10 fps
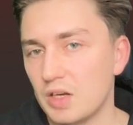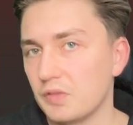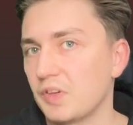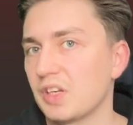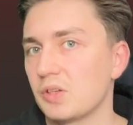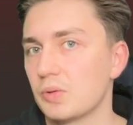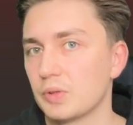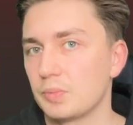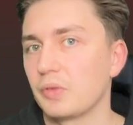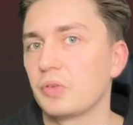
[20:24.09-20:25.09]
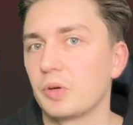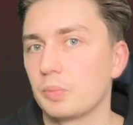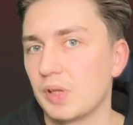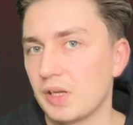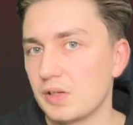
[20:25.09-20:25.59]
And I think that you would
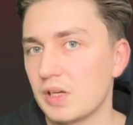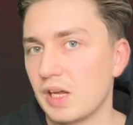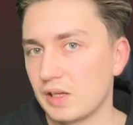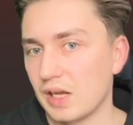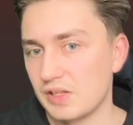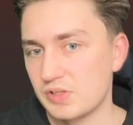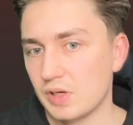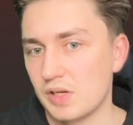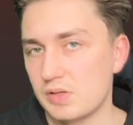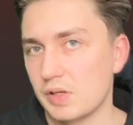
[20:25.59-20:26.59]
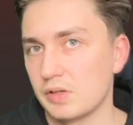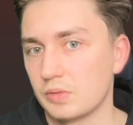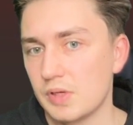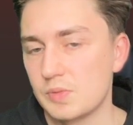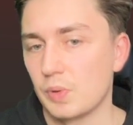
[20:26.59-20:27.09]
prefer playing against the
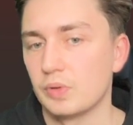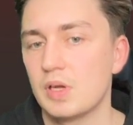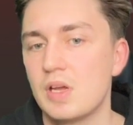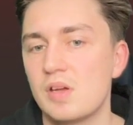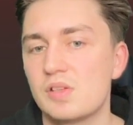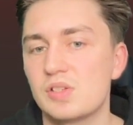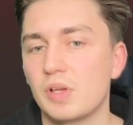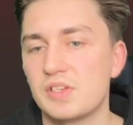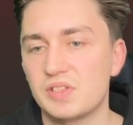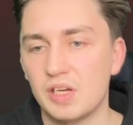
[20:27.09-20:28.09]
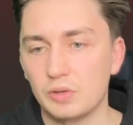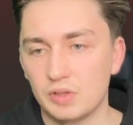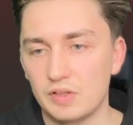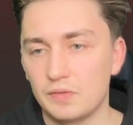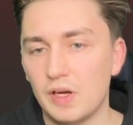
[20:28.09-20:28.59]
isolated queen's pawn. So let's
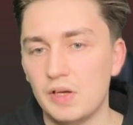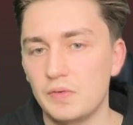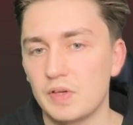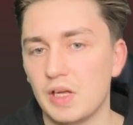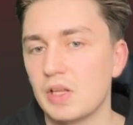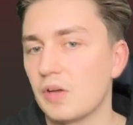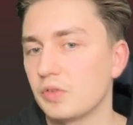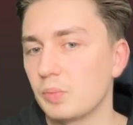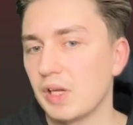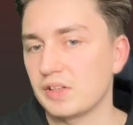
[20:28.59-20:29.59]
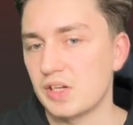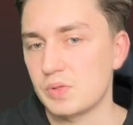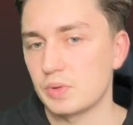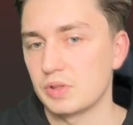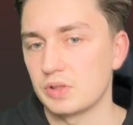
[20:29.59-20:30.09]
take on d5. And after black
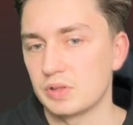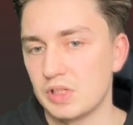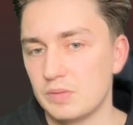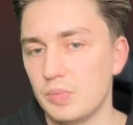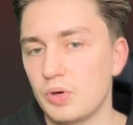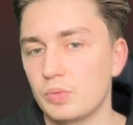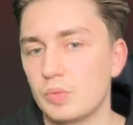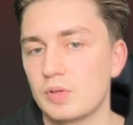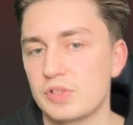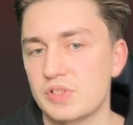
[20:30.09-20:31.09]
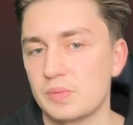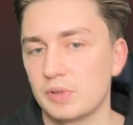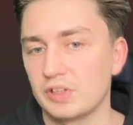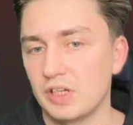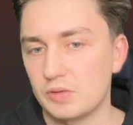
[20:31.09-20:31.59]
takes with the e pawn, we will just
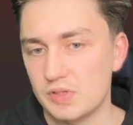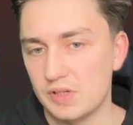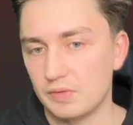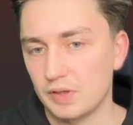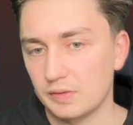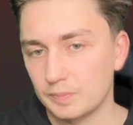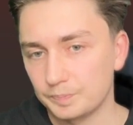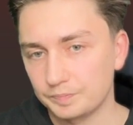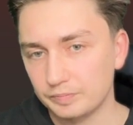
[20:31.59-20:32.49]
simply take on c5.